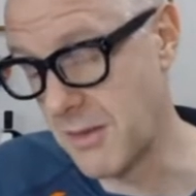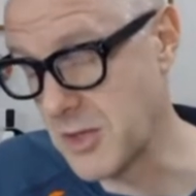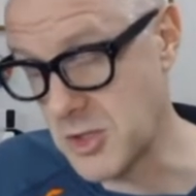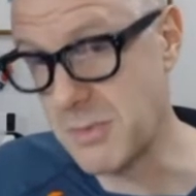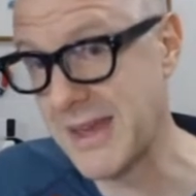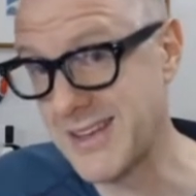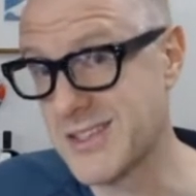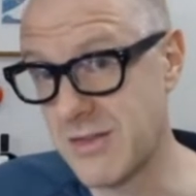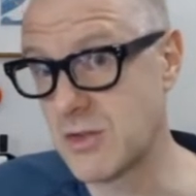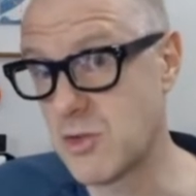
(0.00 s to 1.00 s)
I mean, Japan does
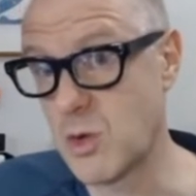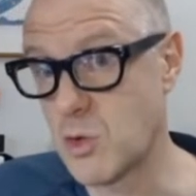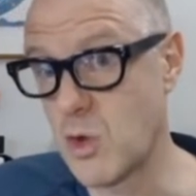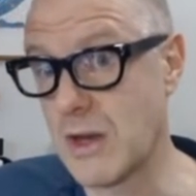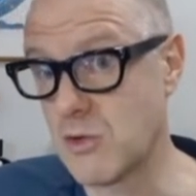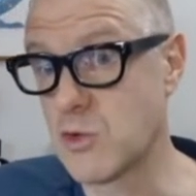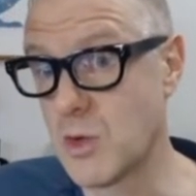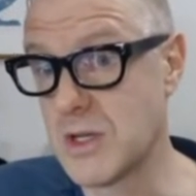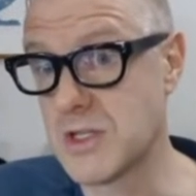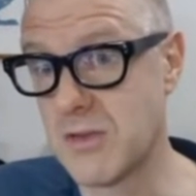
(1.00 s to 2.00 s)
have
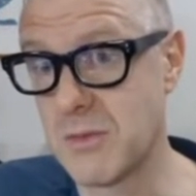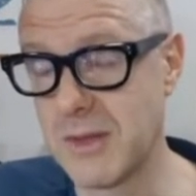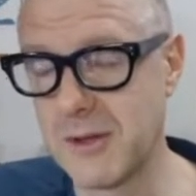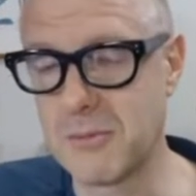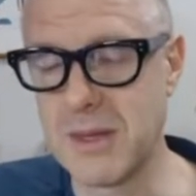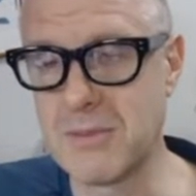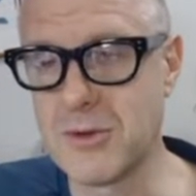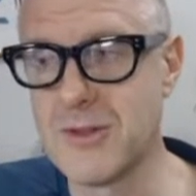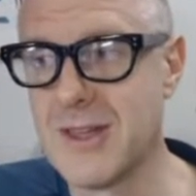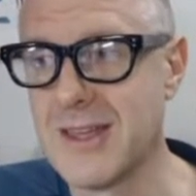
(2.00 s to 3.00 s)
127 million people,